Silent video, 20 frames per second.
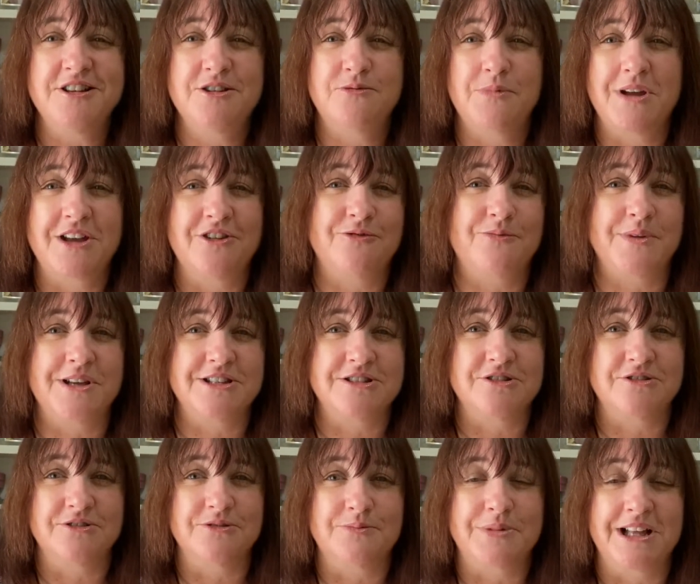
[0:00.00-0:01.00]
You may have been
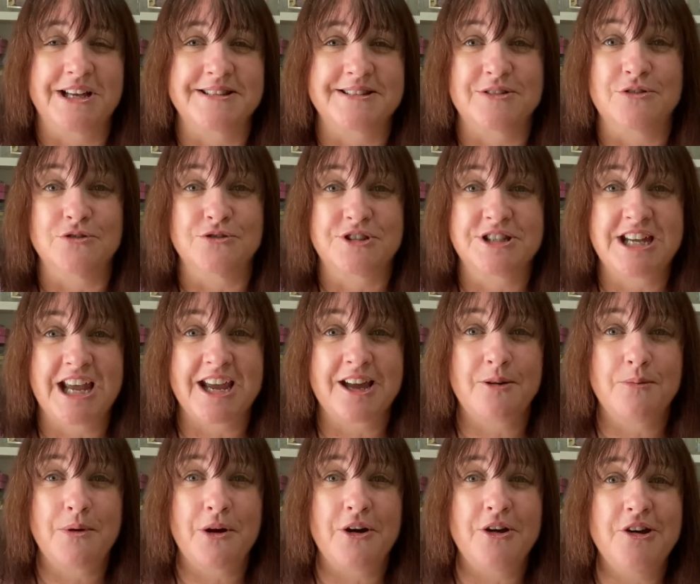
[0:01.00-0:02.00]
to a place called
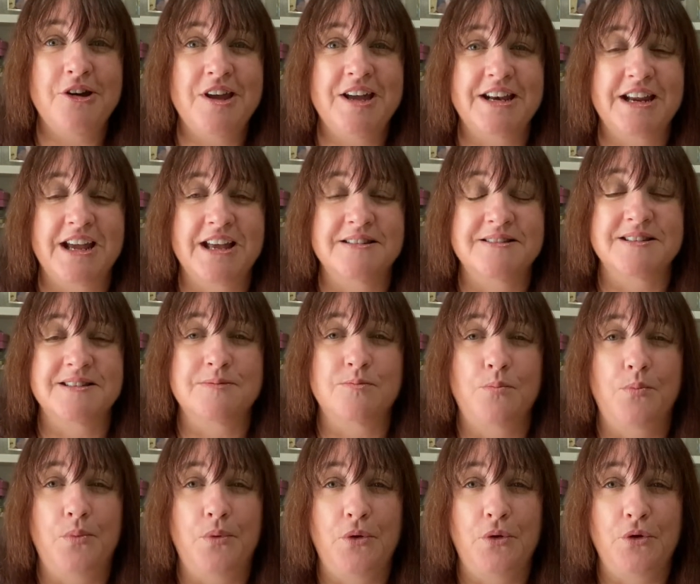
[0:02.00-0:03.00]
Tekapo, and it has this
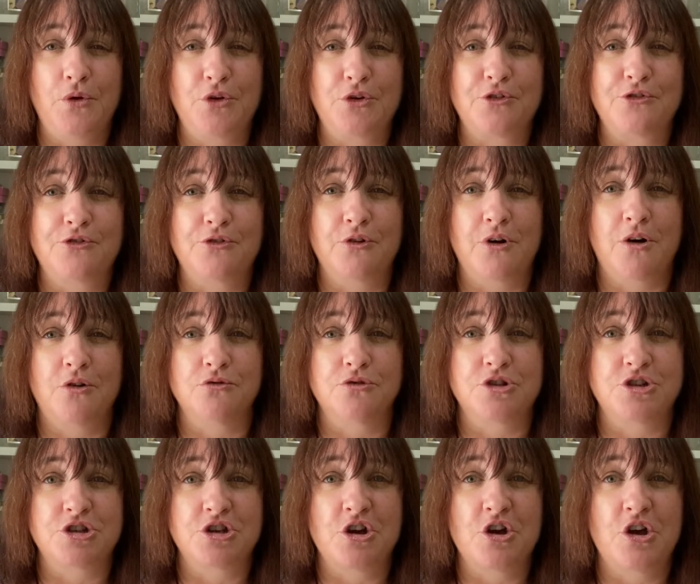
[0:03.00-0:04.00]
beautiful old
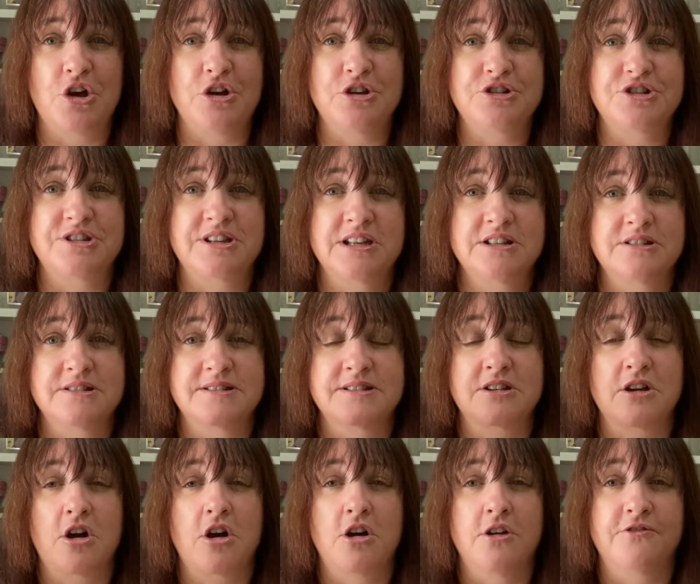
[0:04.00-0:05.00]
church that just
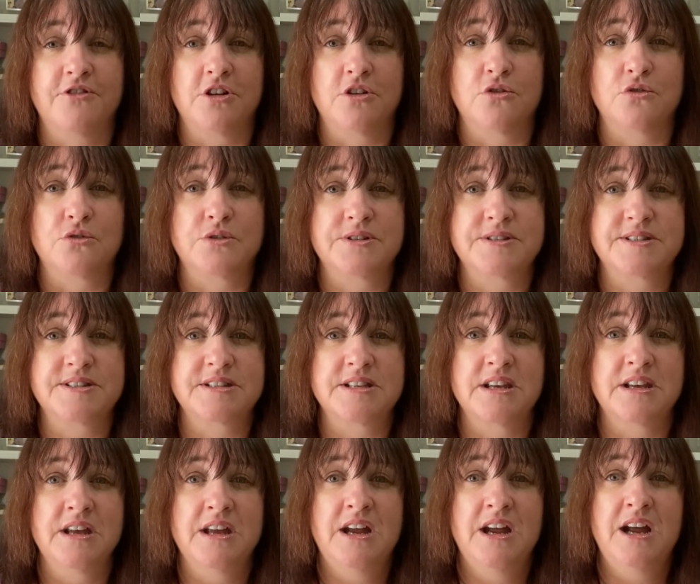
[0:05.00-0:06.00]
overlooks
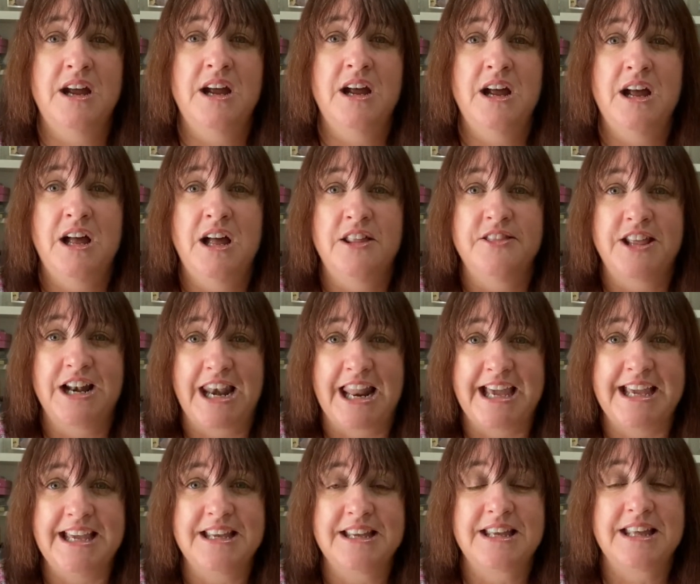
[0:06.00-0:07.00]
the
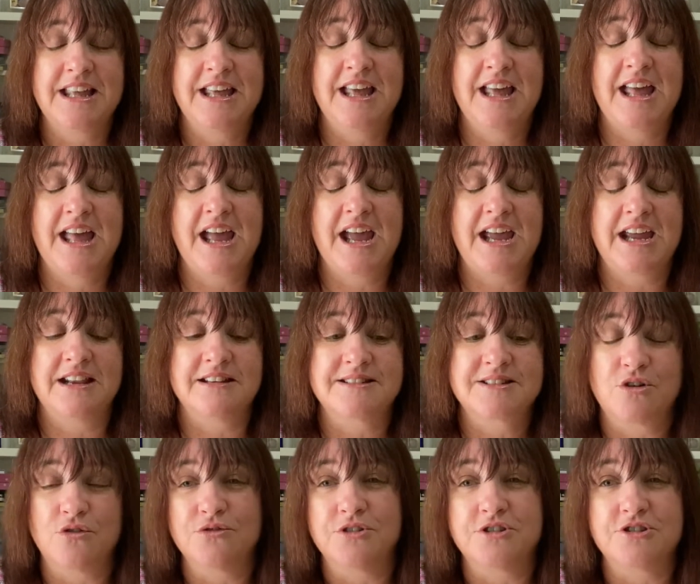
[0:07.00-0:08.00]
lake, and it's
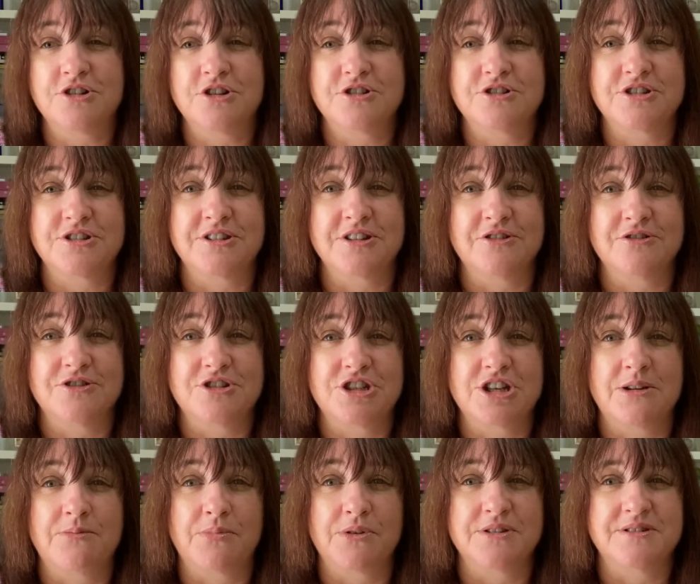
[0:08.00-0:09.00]
called the Church of the Good
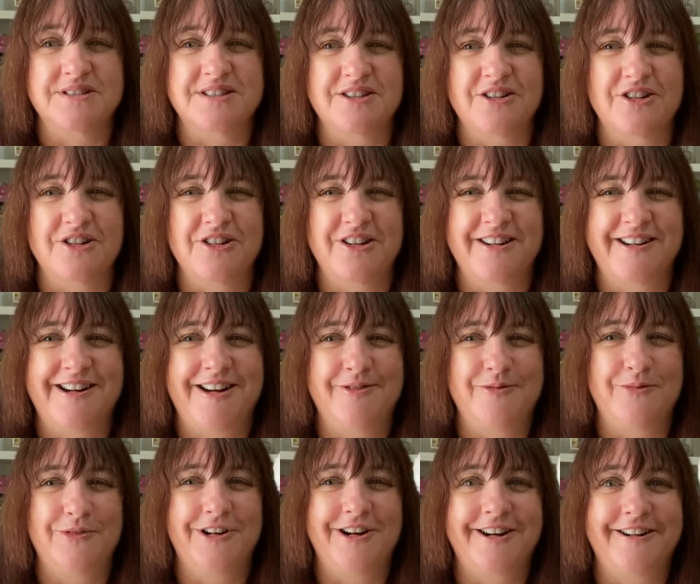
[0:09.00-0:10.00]
Shepherd. So
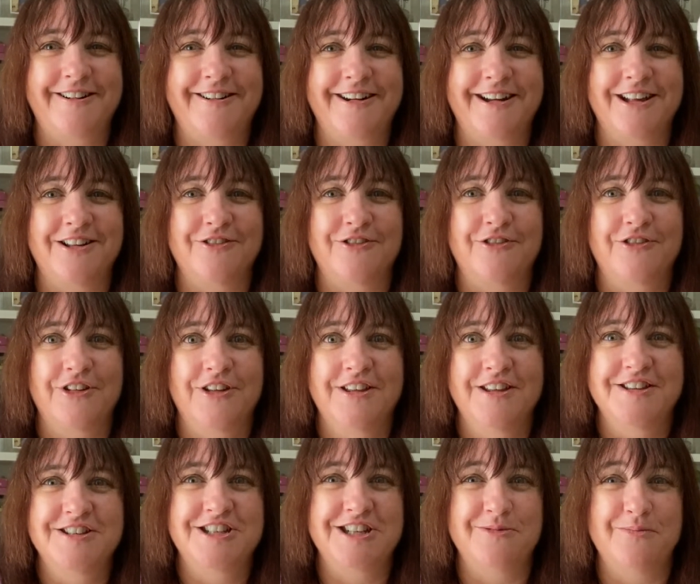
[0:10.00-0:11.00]
I'm wondering if
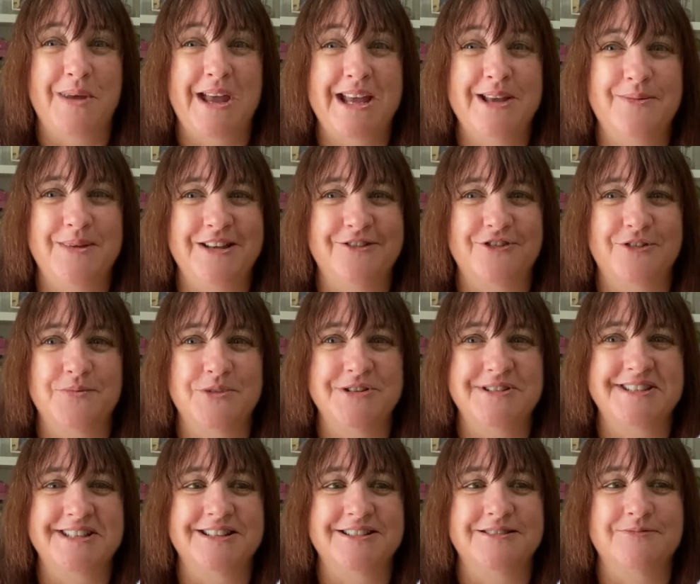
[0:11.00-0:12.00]
she may be from New
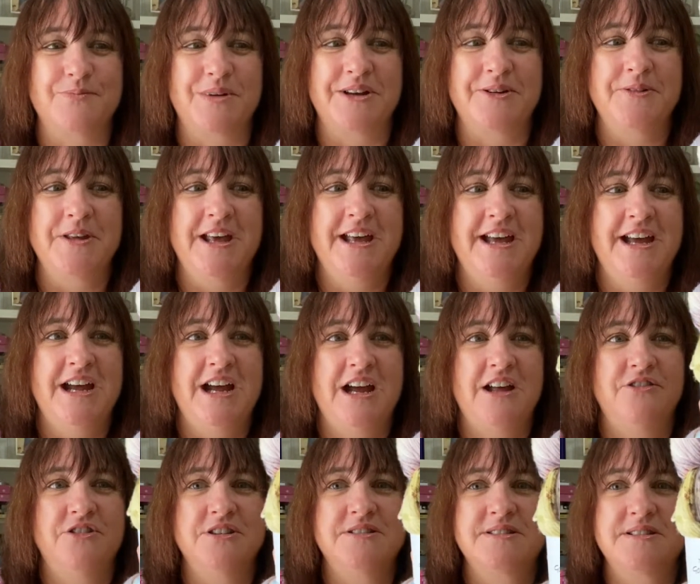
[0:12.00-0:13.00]
Zealand, but.
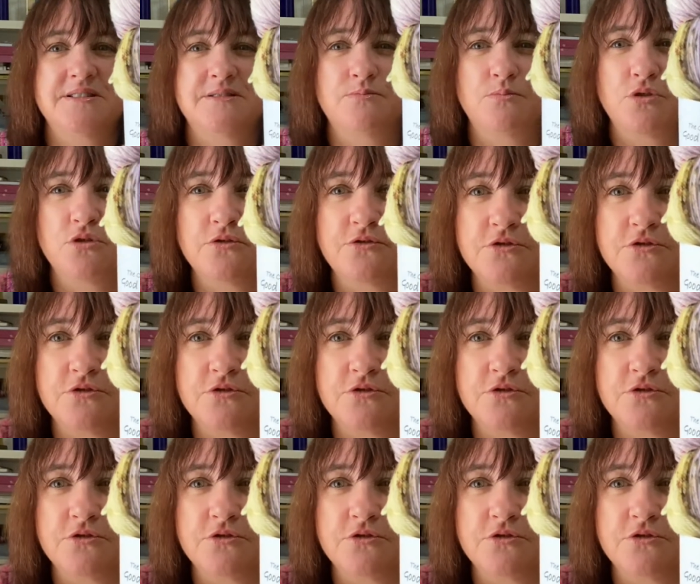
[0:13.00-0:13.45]
And this is beautiful